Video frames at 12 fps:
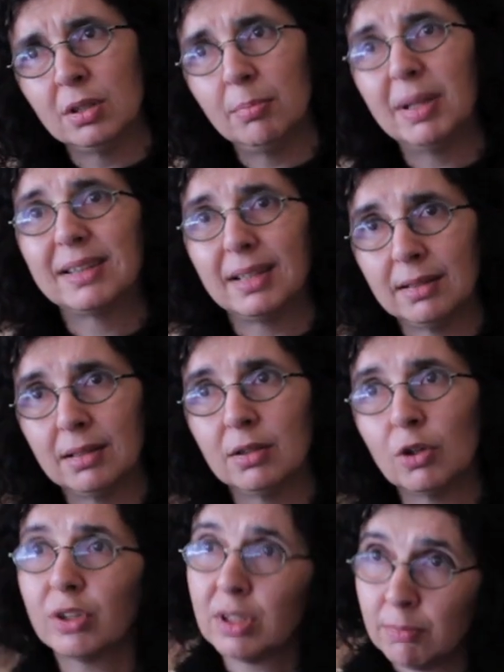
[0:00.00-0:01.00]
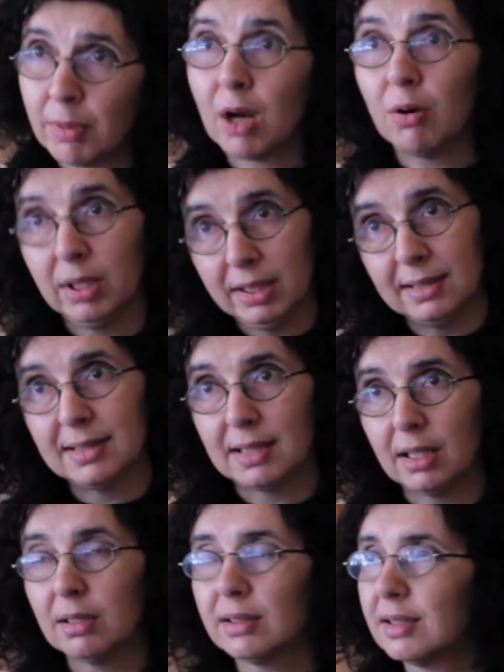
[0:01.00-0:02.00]
but in, not in barrel, in
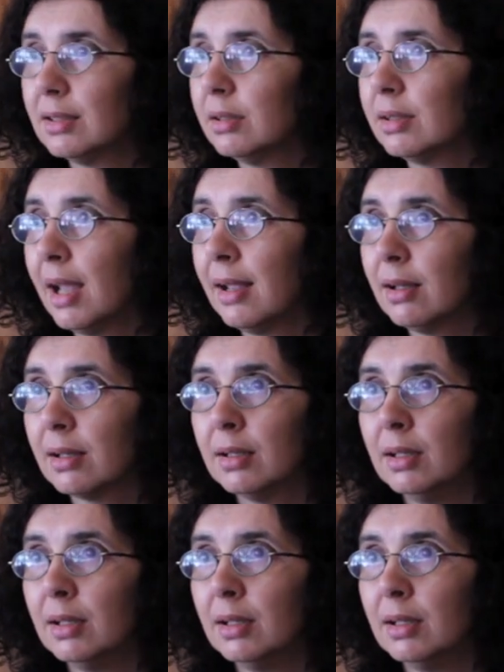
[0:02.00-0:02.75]
stainless steel tank.